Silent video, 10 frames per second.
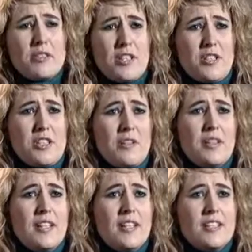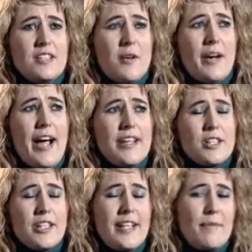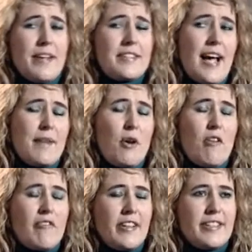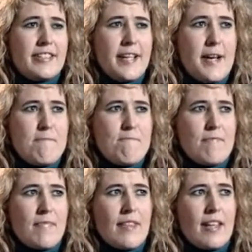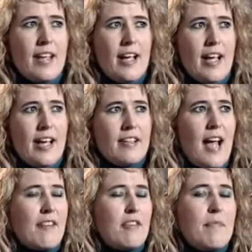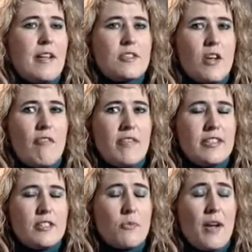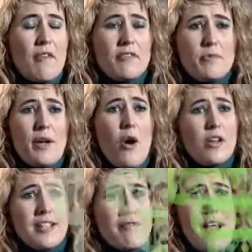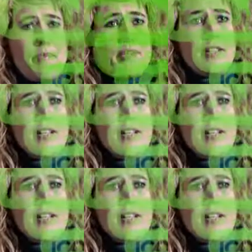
I was going to do. So I took a little bit of time off and had a few months off and went off to be a holiday rep.